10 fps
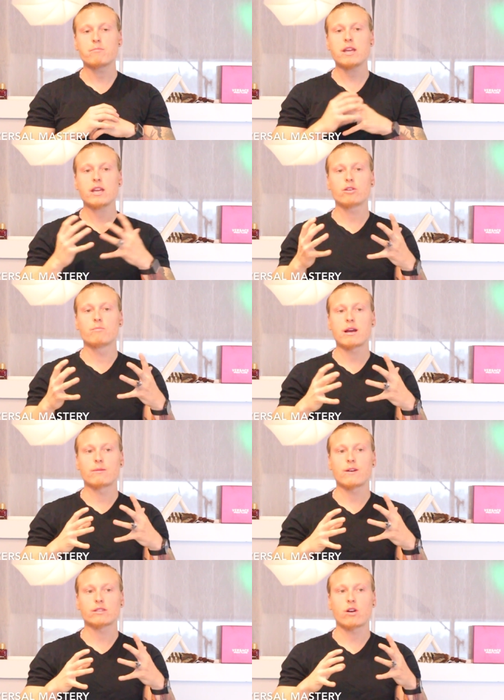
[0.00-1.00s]
me, he'll
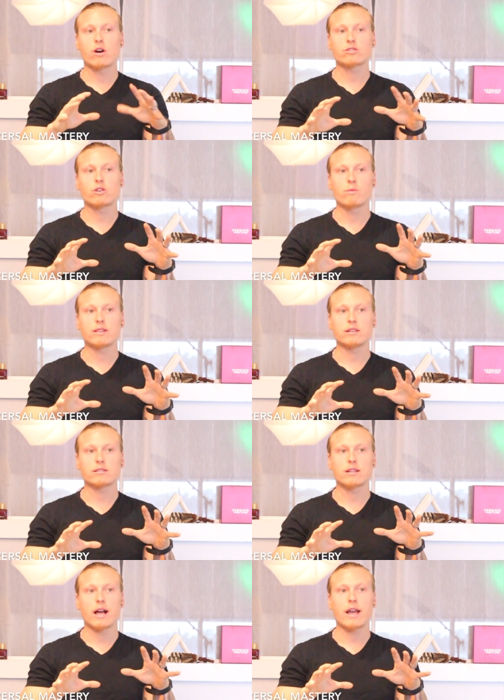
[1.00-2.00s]
manifest also with
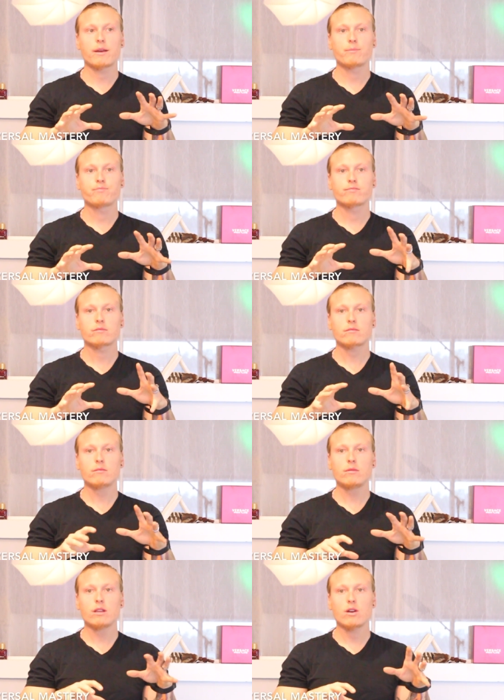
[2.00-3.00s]
this like
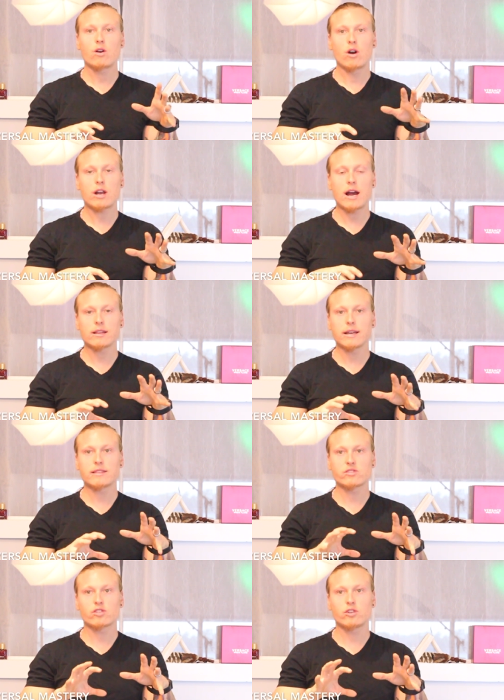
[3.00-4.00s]
kind of
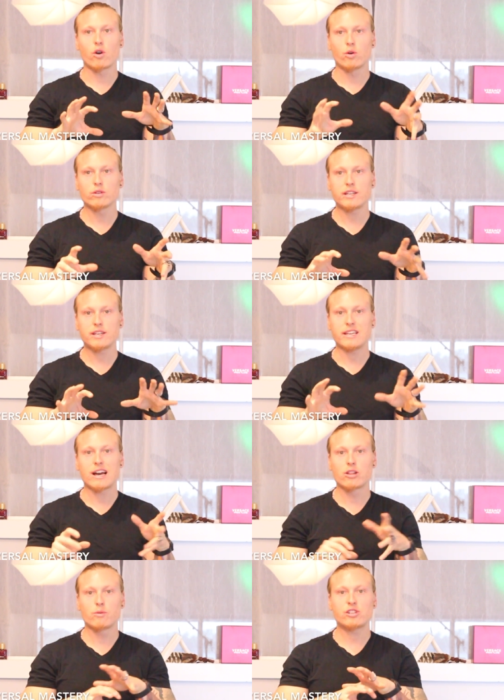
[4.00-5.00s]
like this golden
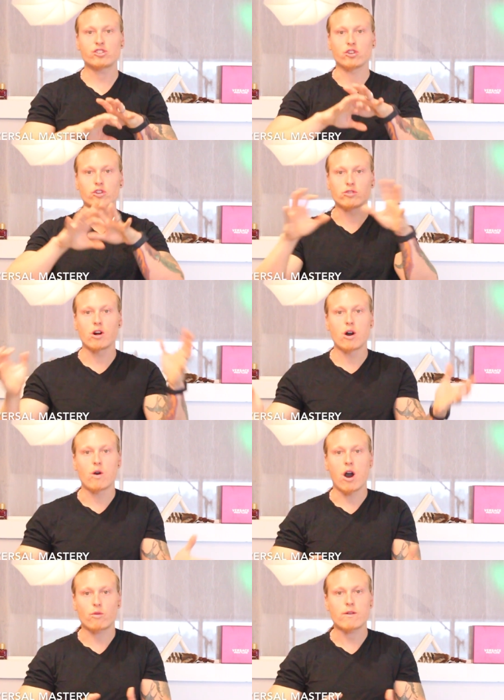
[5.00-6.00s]
yellowish
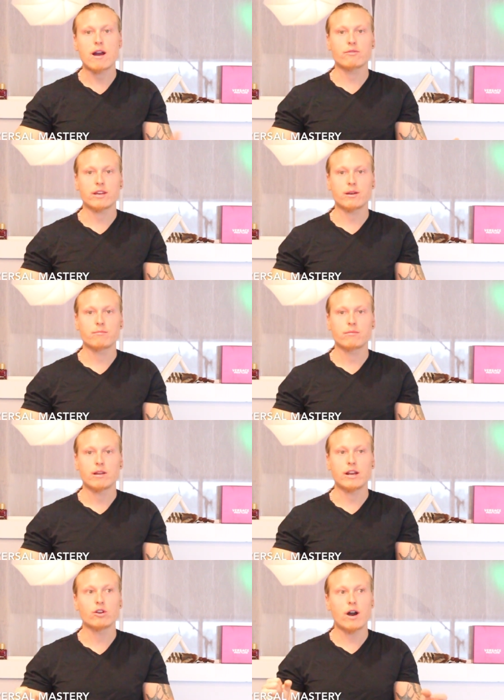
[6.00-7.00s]
glow around him.
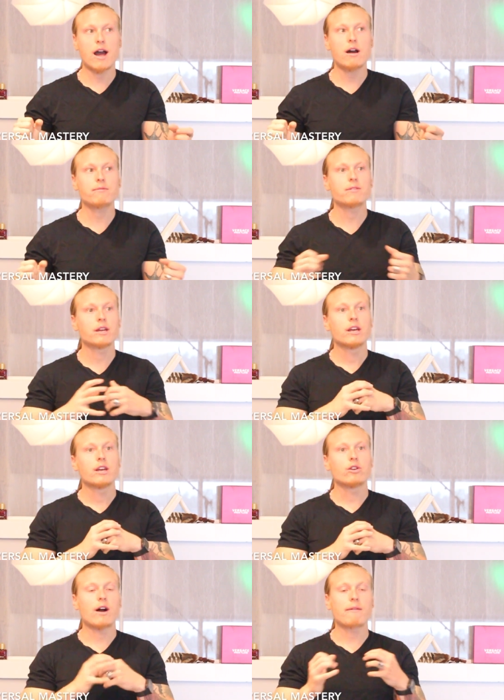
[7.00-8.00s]
And he'll have
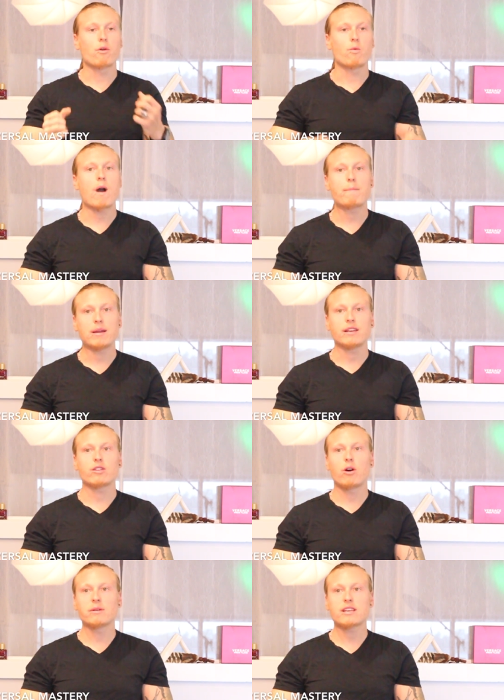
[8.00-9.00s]
he'll have a weapon.
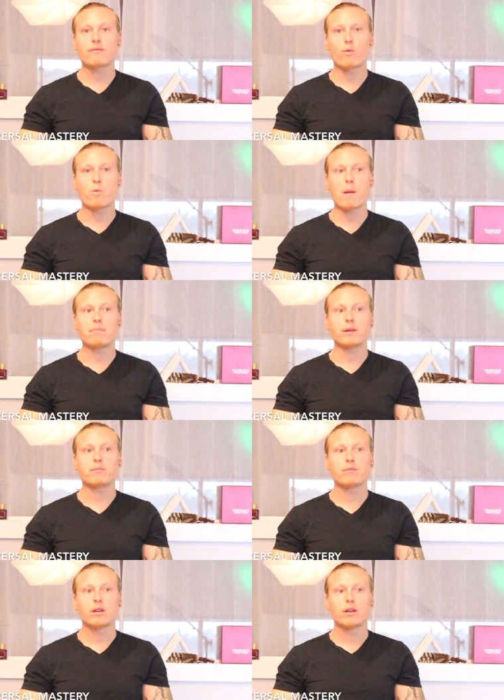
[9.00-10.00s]
He'll always have a weapon.